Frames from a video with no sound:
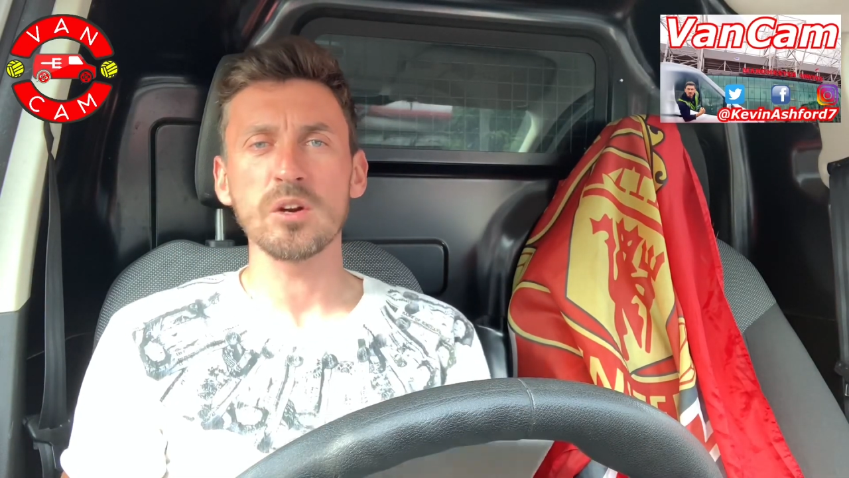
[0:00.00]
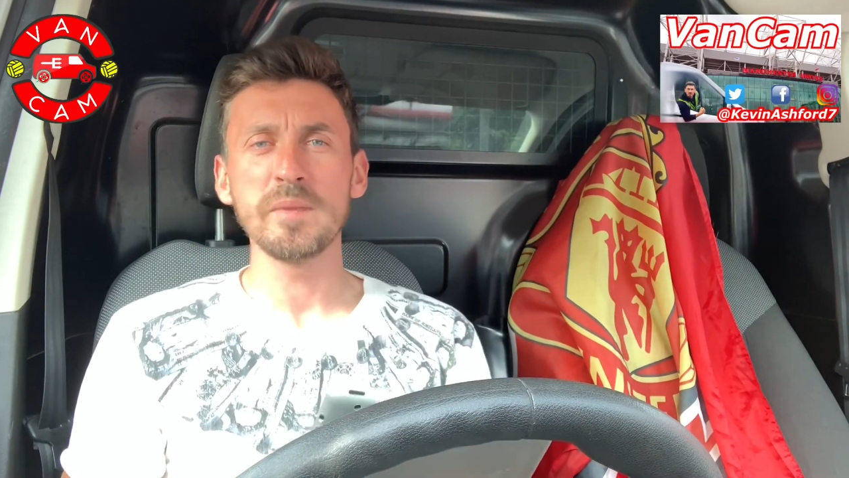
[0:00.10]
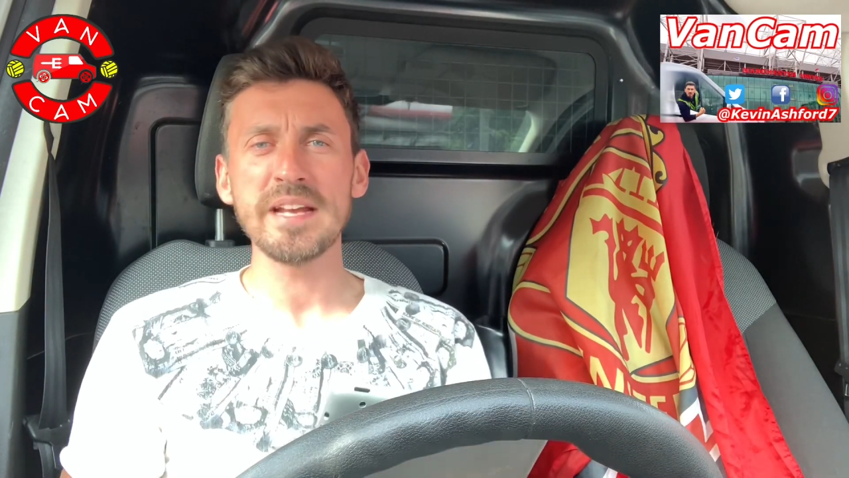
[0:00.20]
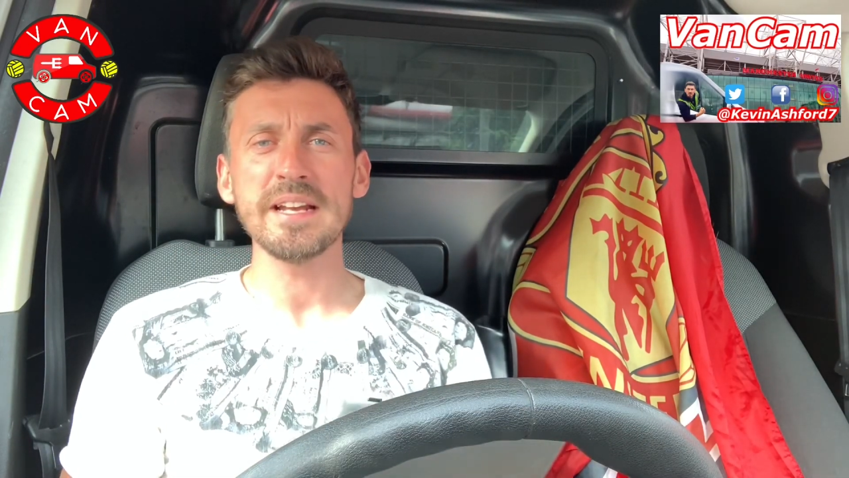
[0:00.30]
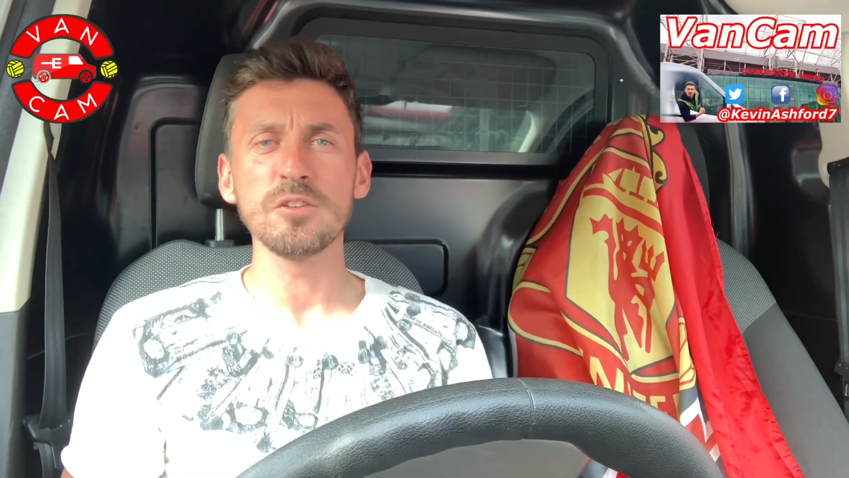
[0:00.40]

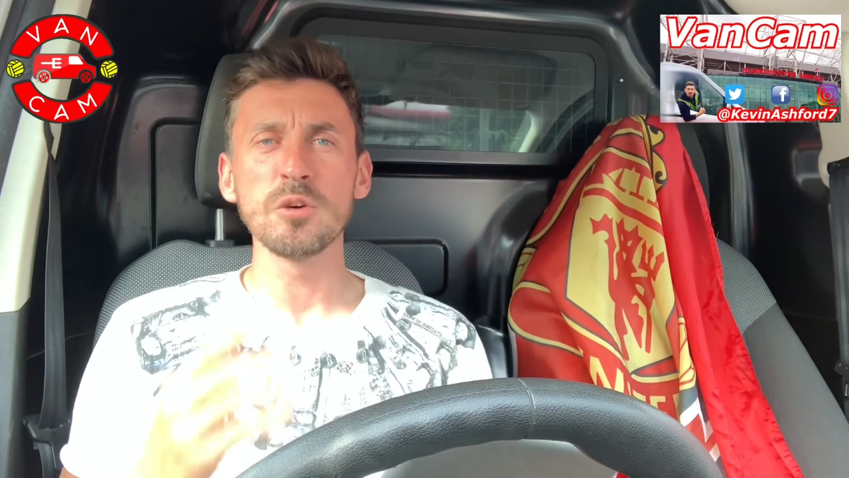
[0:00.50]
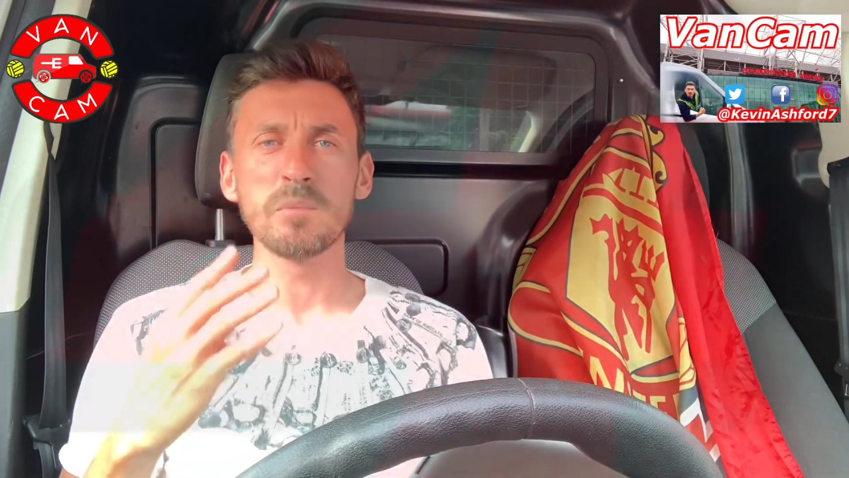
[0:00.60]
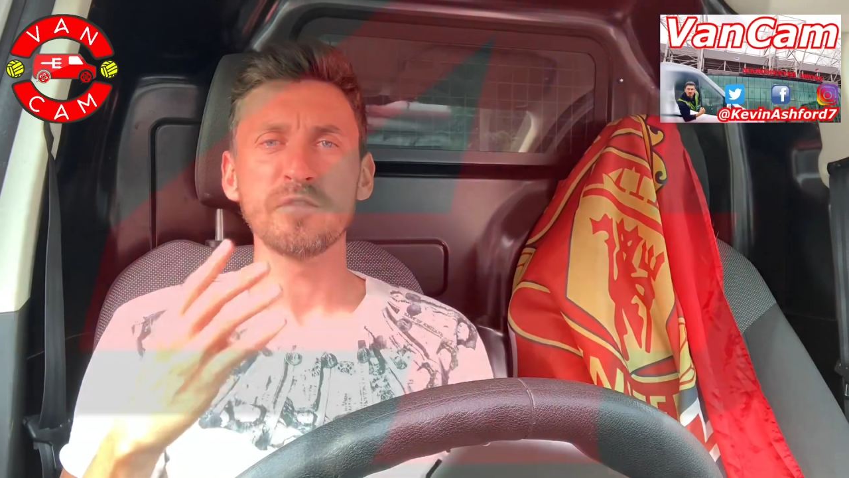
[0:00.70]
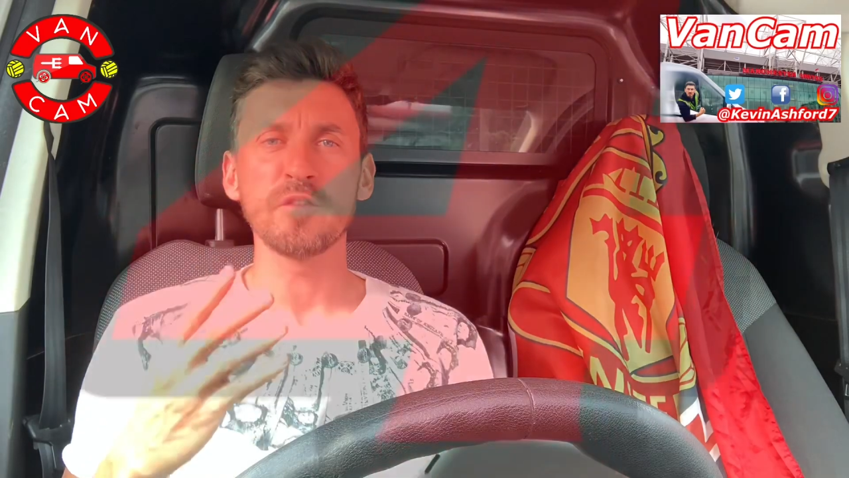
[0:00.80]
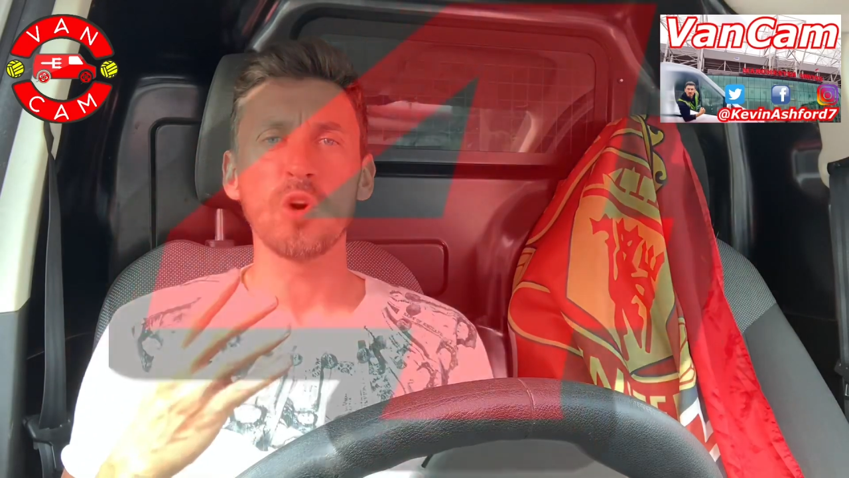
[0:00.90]
Coming in at
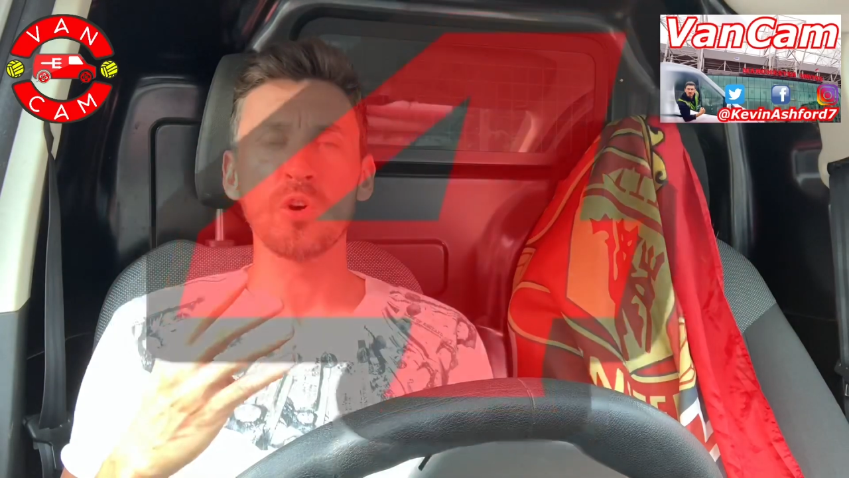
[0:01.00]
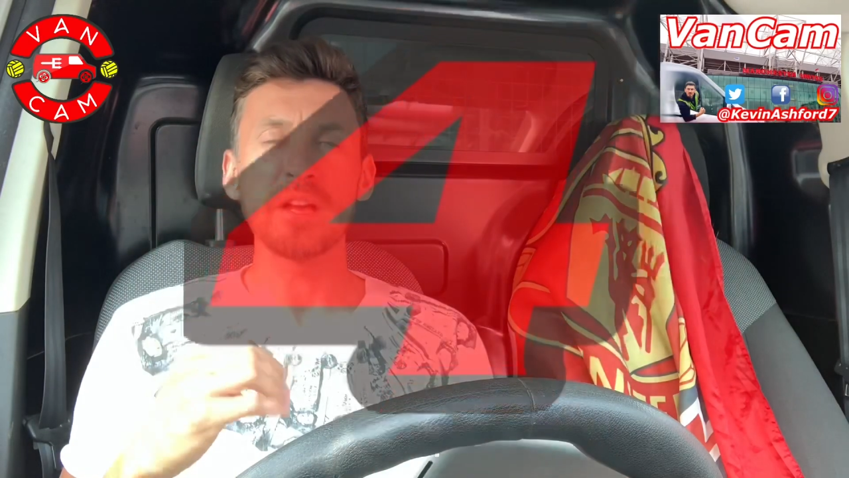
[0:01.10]
number four,